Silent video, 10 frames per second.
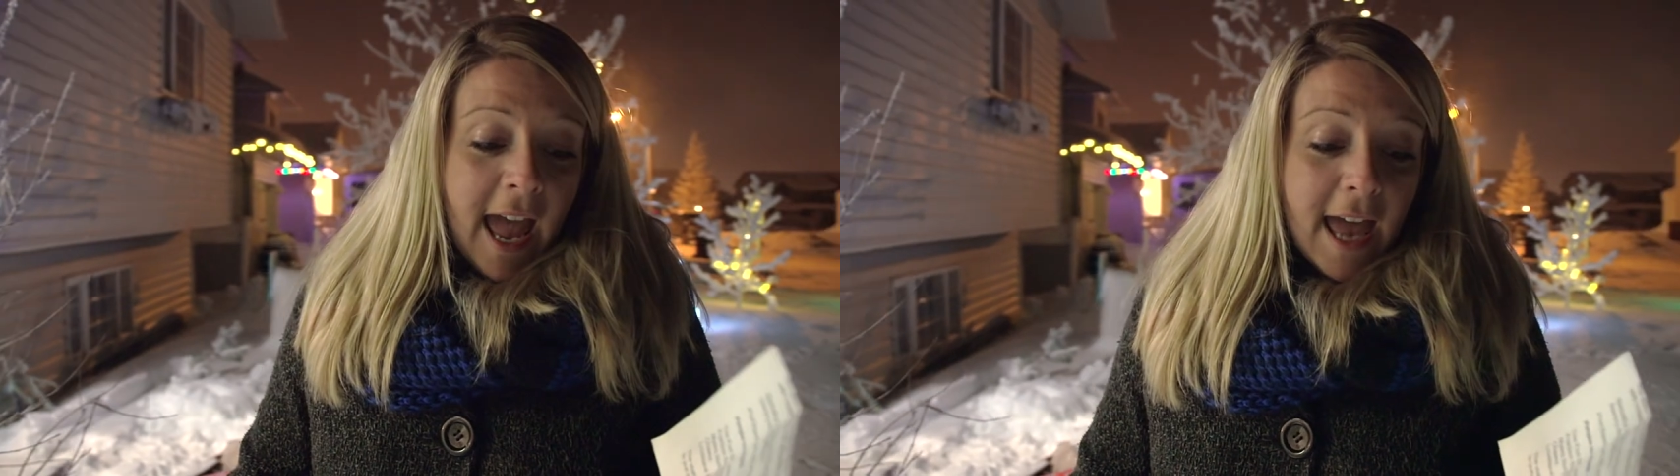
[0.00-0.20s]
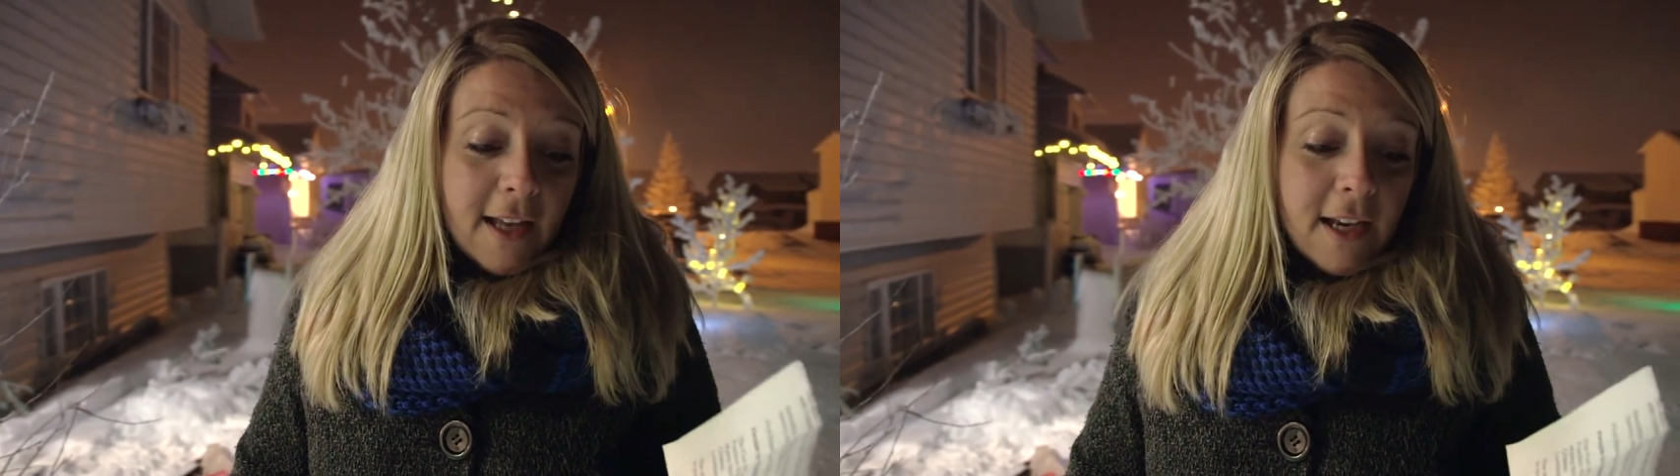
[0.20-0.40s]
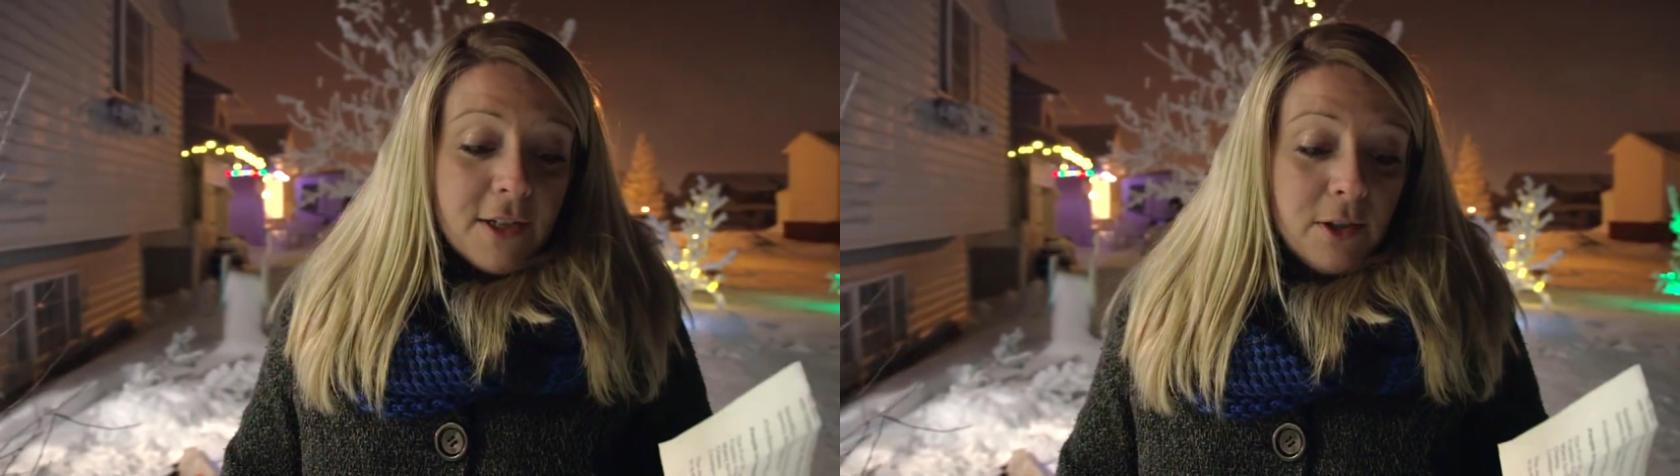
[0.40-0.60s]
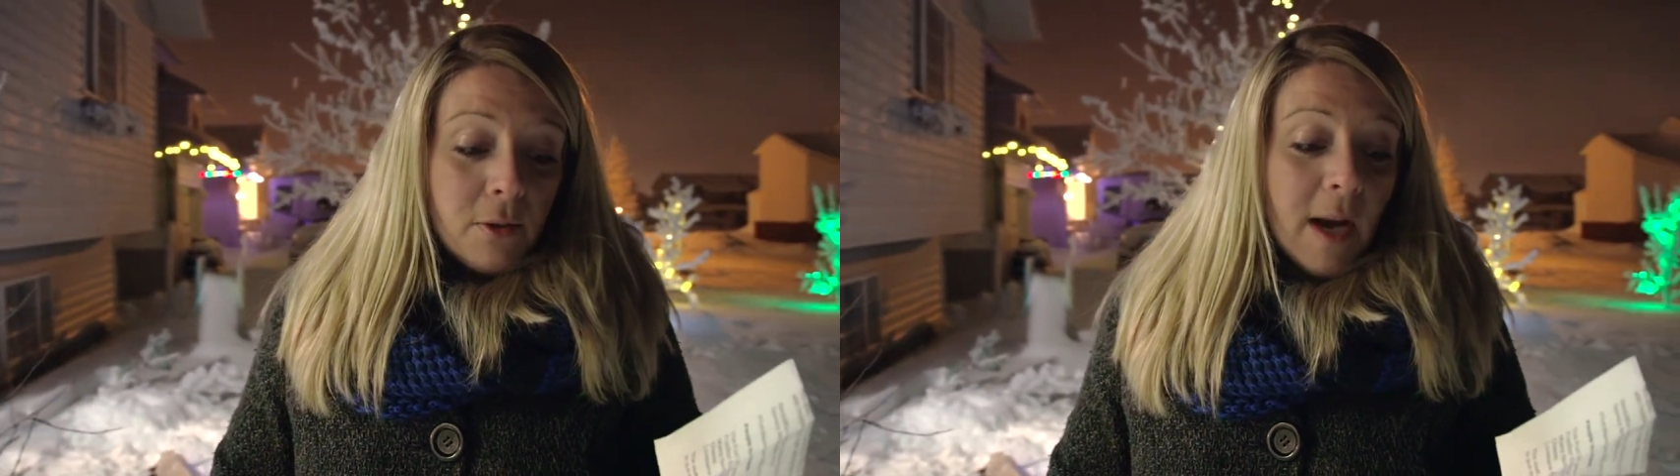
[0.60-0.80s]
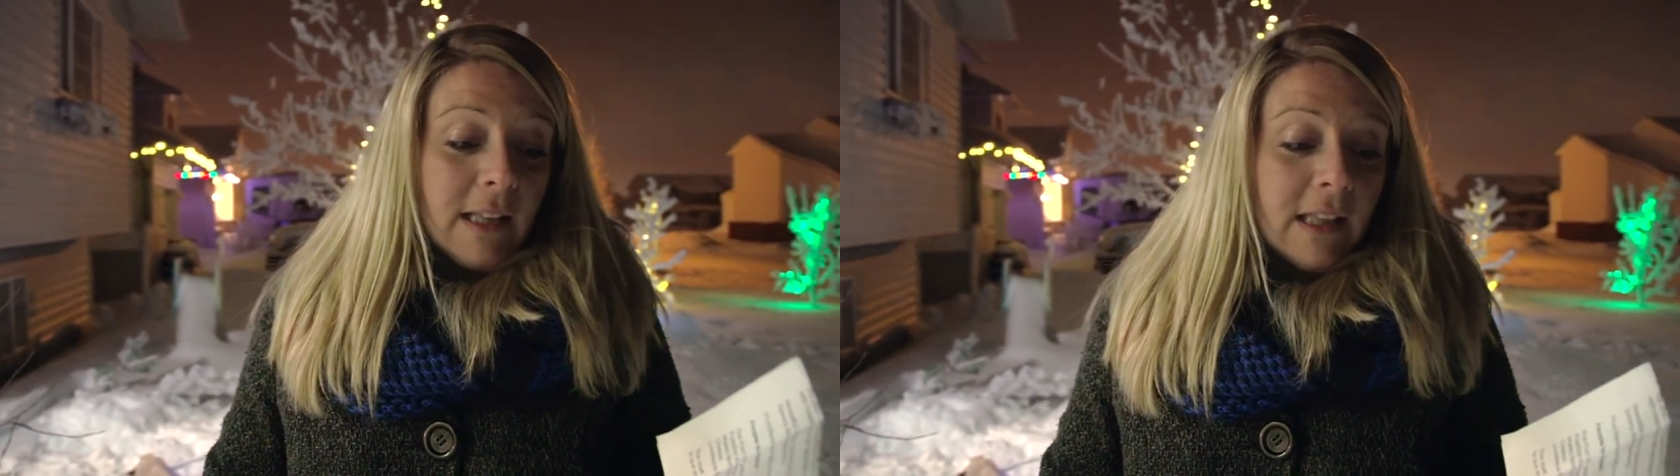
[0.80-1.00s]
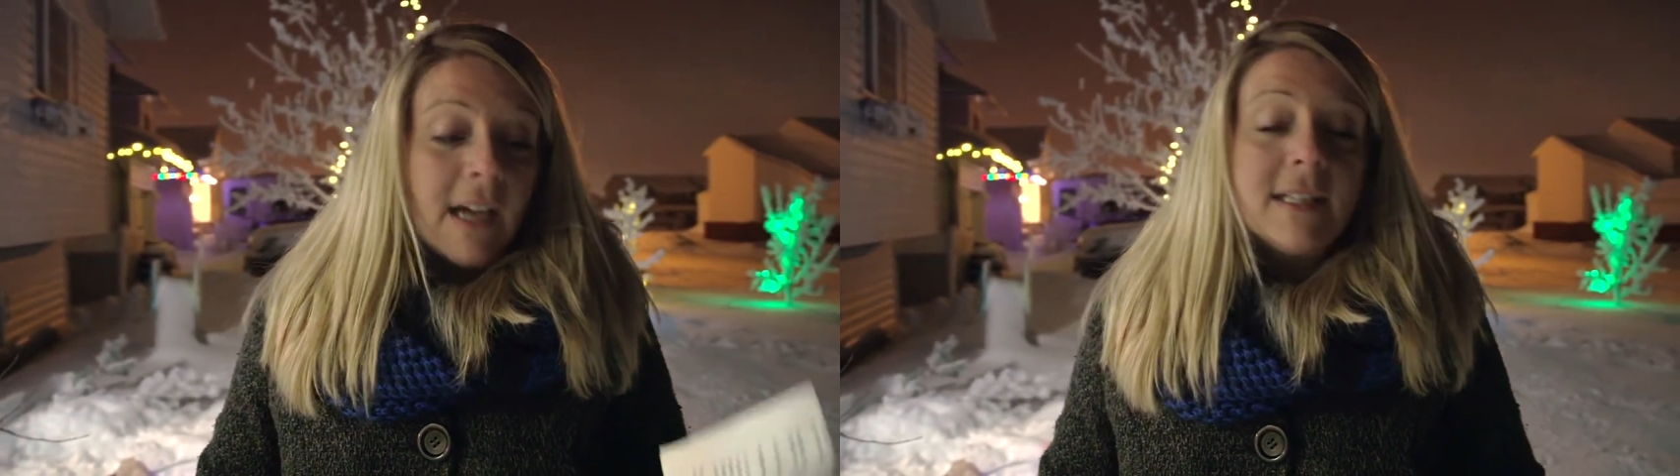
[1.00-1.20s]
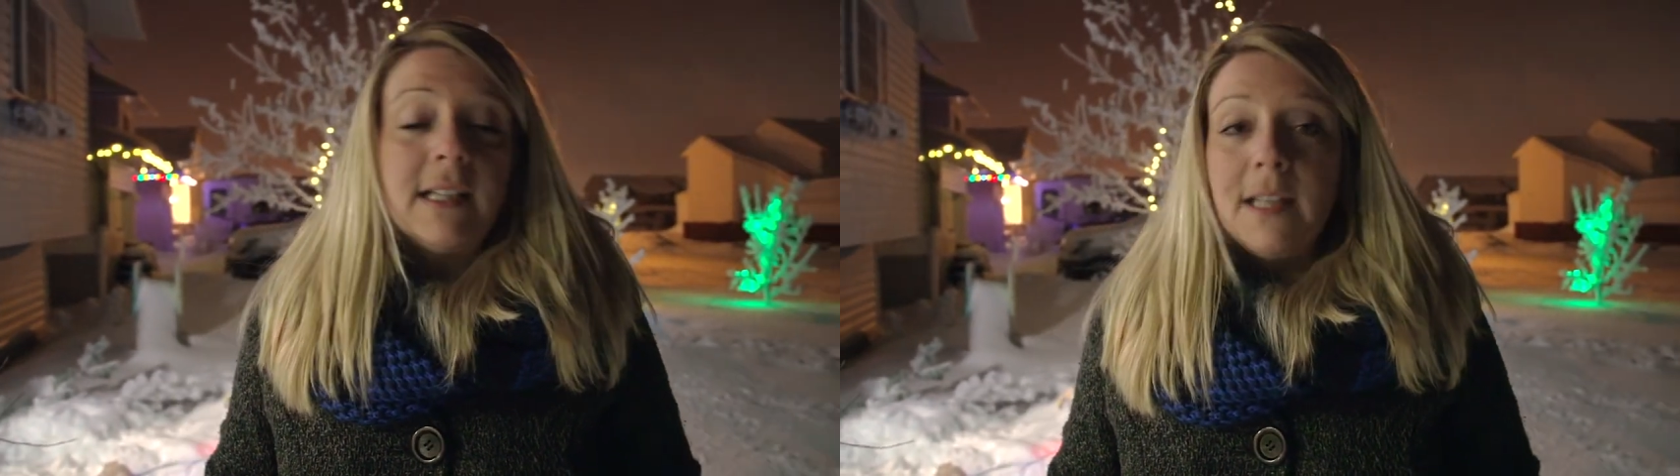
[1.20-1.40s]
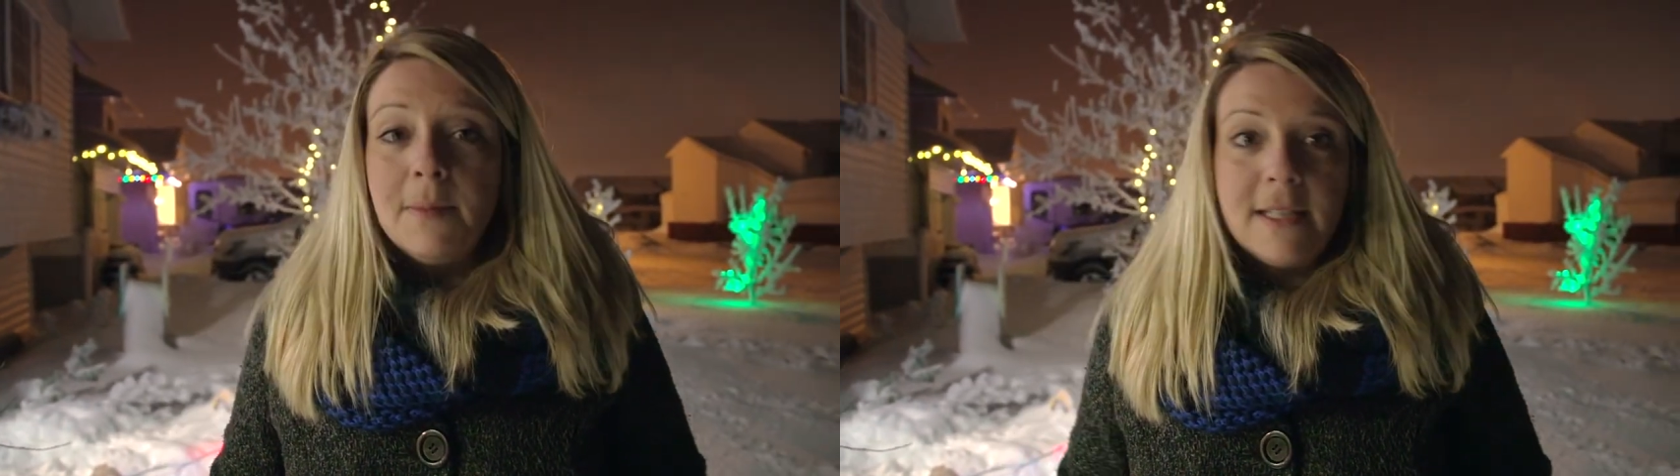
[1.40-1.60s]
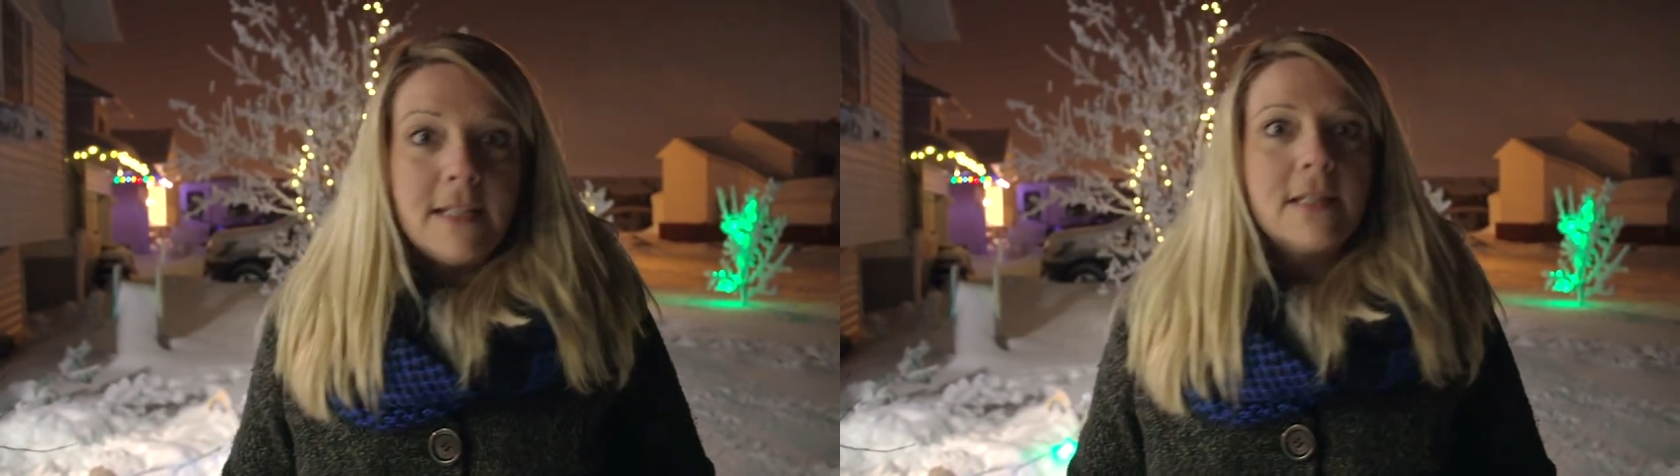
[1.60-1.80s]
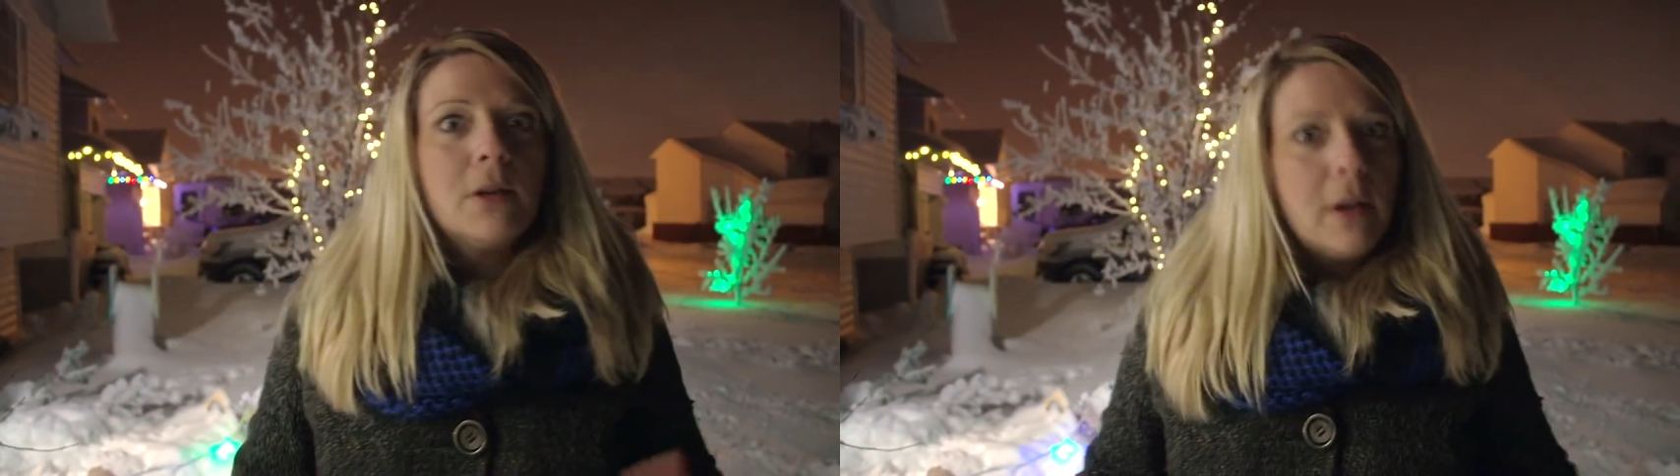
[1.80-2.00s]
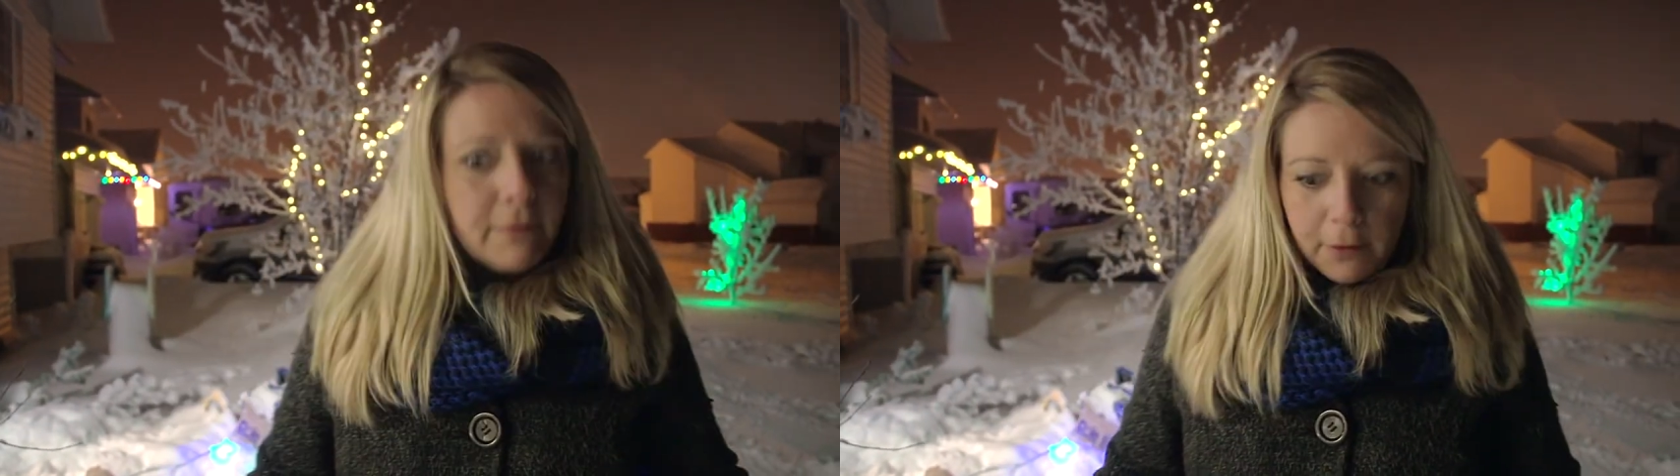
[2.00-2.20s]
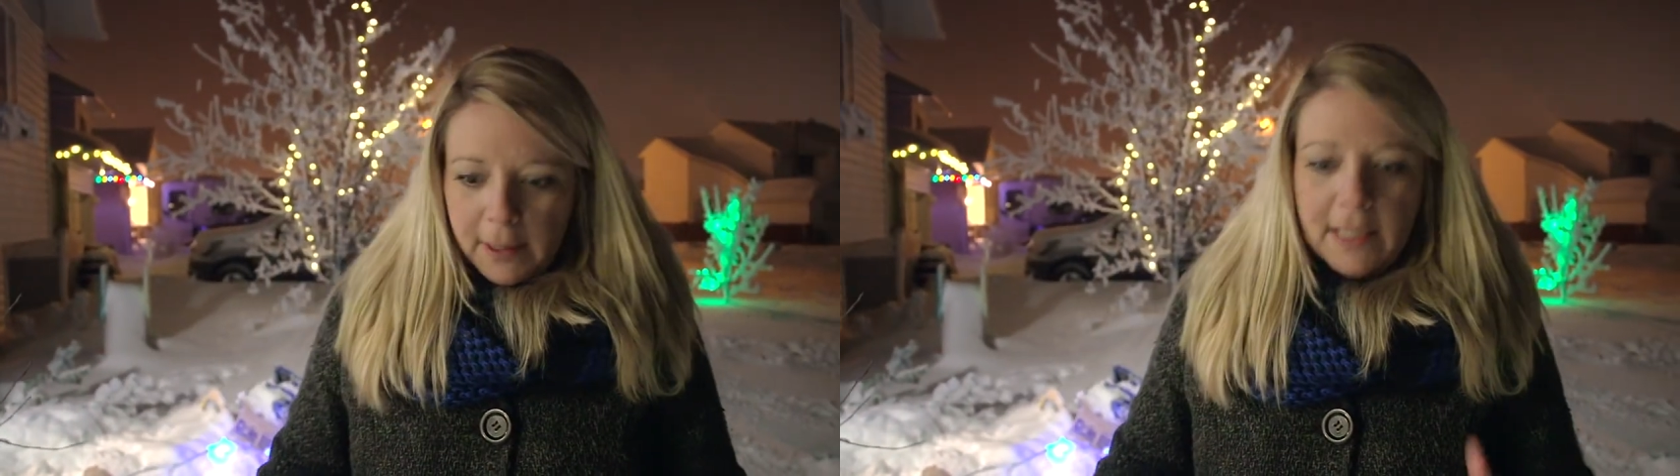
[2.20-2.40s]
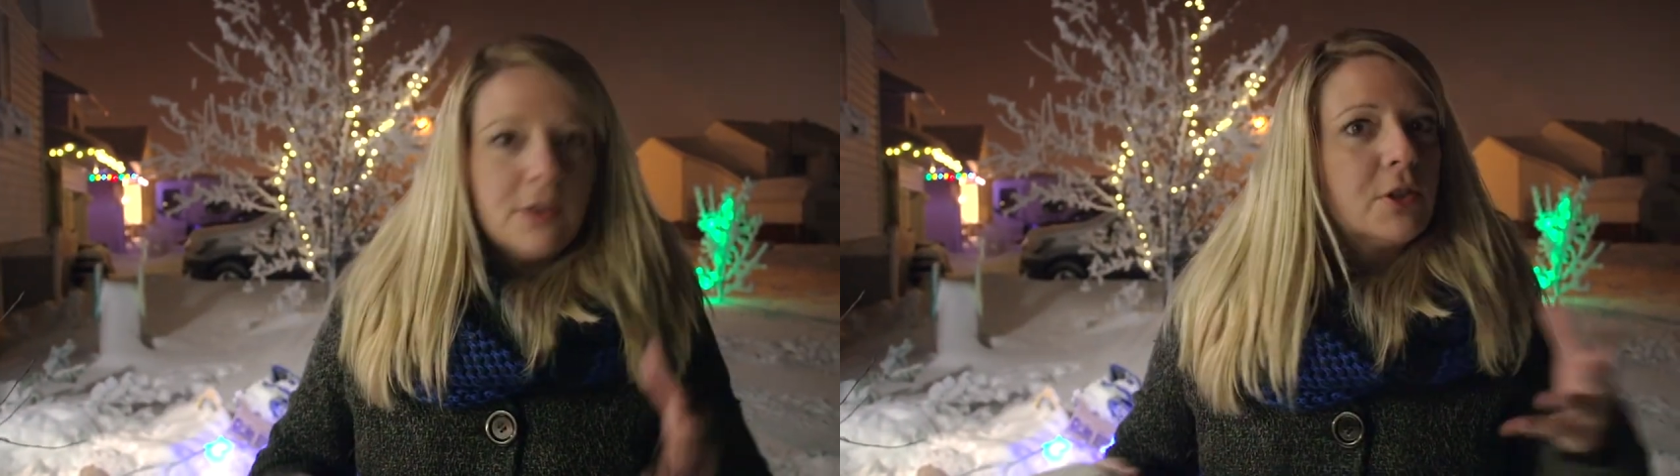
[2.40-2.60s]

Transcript: and to Lux Limousine. Sorry for reading.